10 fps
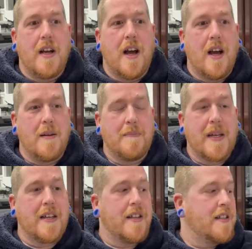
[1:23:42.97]
Um,
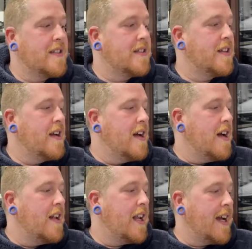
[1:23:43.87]
because
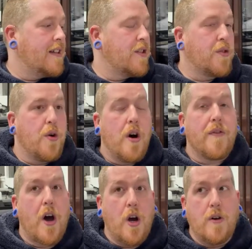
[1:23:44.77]
like the thought
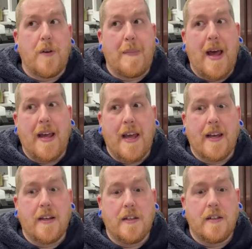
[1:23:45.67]
of
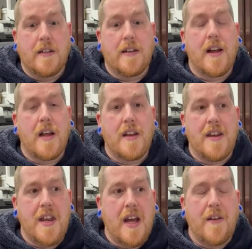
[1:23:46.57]
overpaying
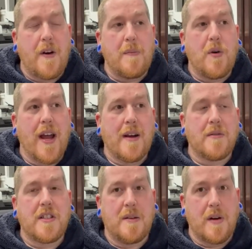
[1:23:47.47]
if I bought a
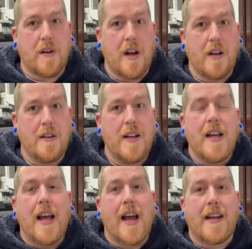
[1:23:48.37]
house tomorrow
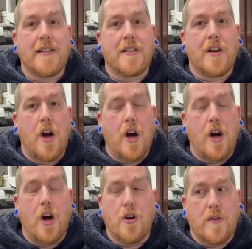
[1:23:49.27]
and
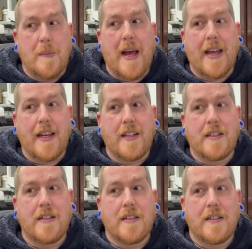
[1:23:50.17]
overpaid
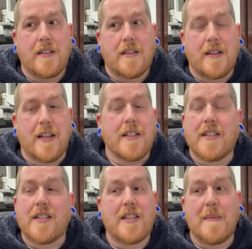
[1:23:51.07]
and
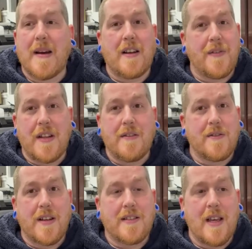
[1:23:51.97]
just the amount of
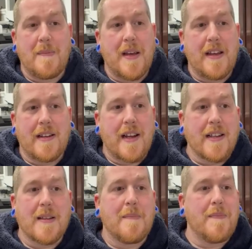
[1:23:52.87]
interest there would be
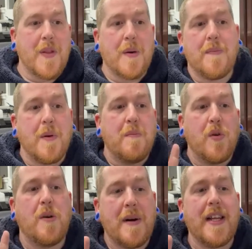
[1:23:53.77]
like the the, the
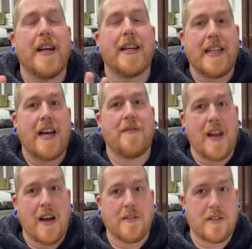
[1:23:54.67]
more money i can have
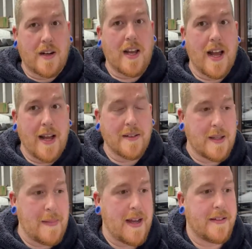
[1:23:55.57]
now to chuck at a house
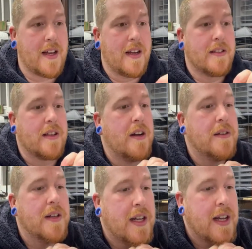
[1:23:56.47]
the better so
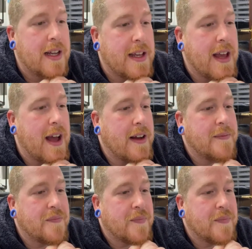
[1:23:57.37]
yeah